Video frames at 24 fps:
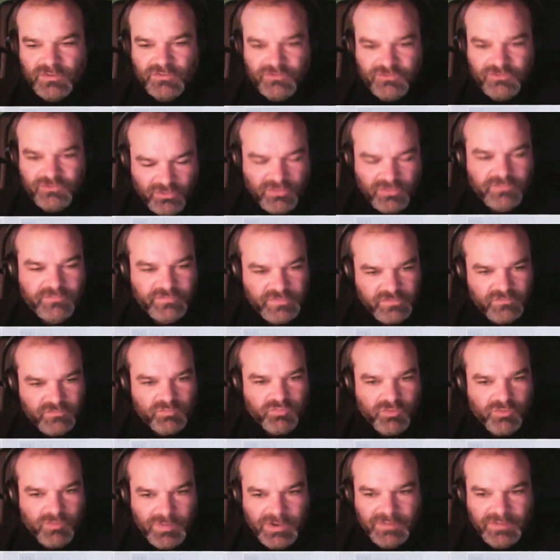uh, solve this
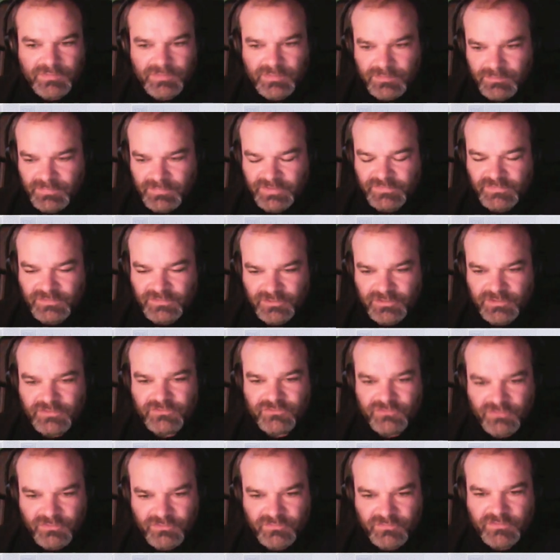problem,
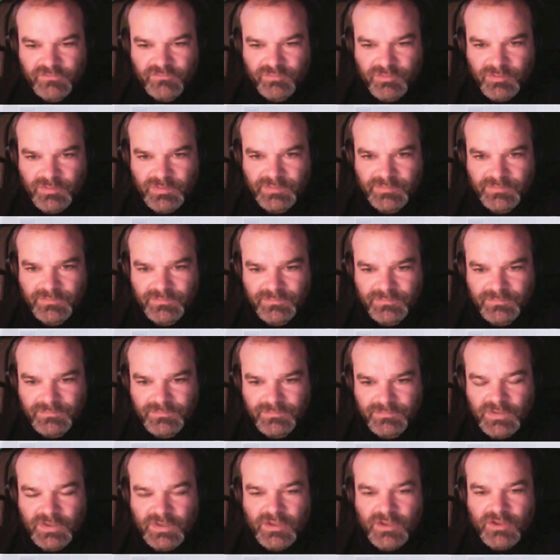basically solve this problem.
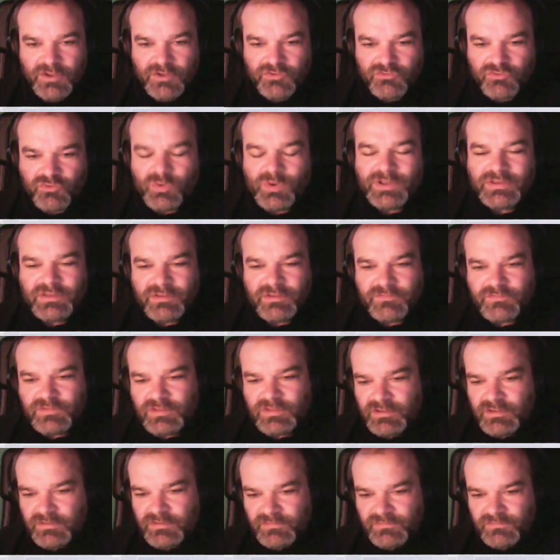So what
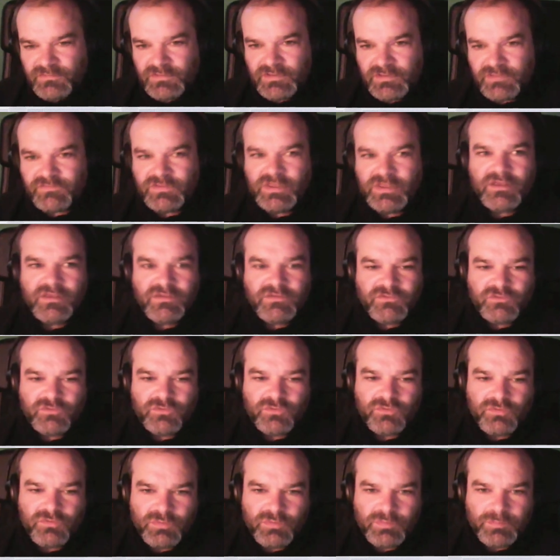Kafka is? Kafka is
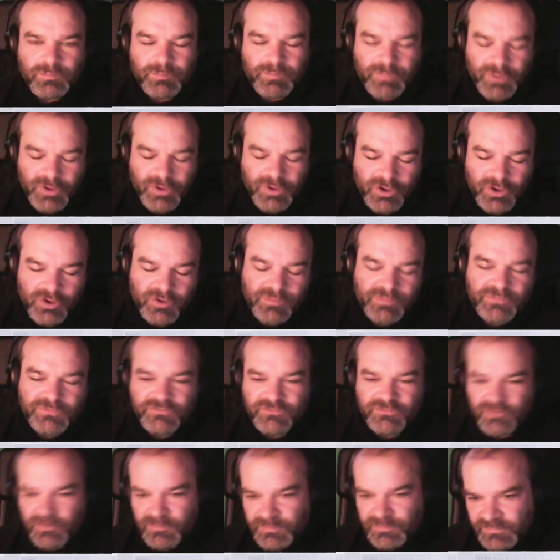a pub
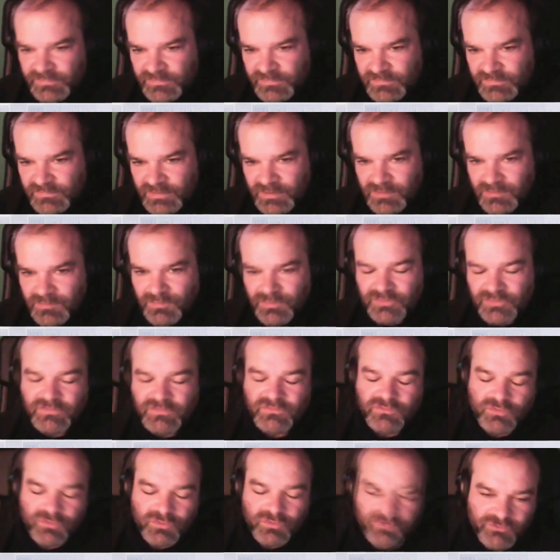subsystem, but
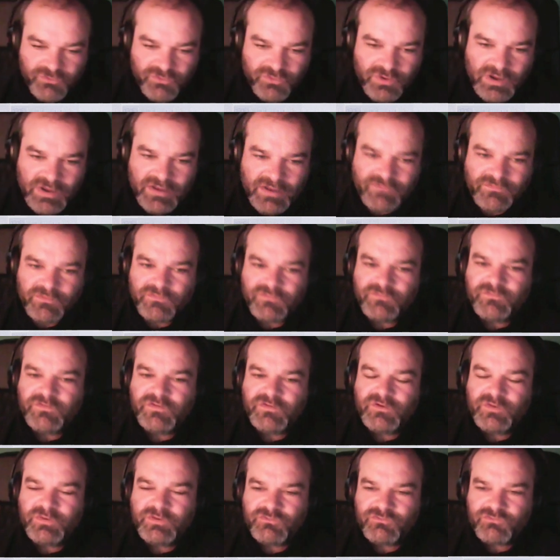it also have a
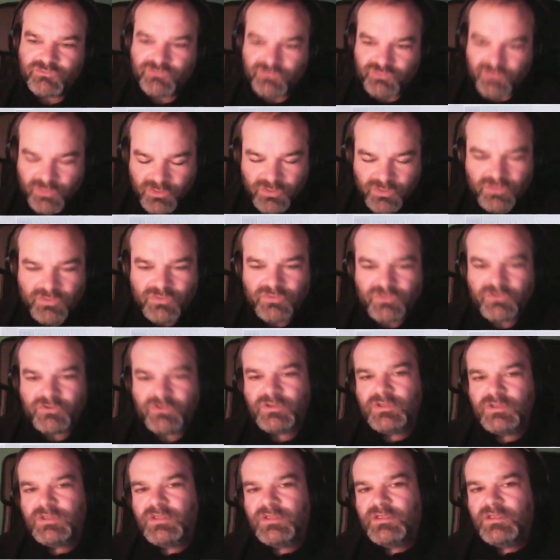very strong
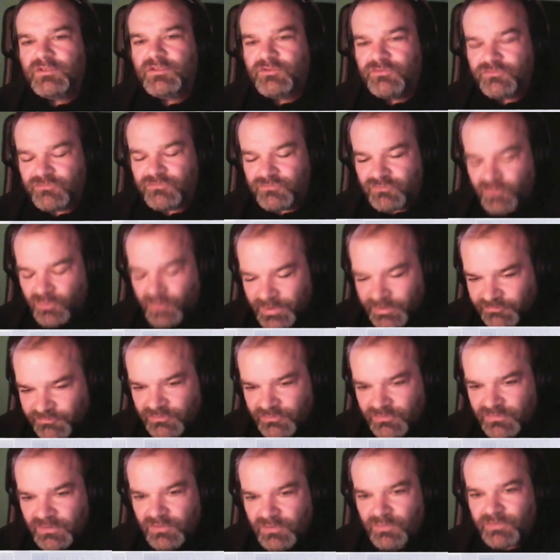storage
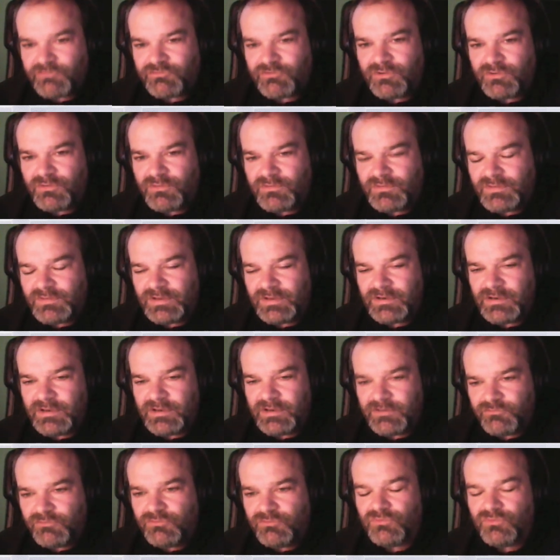integration that
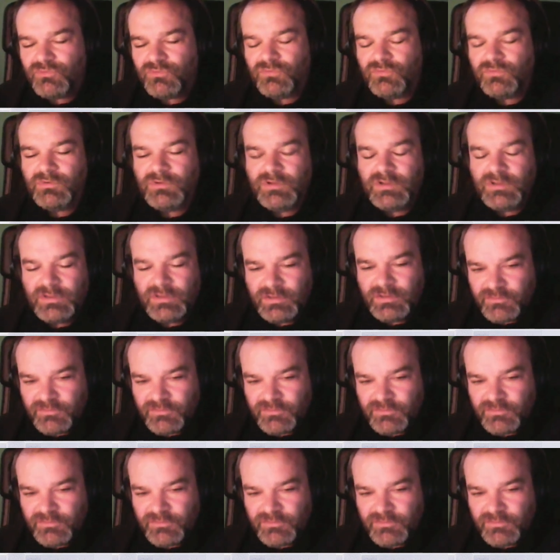lets you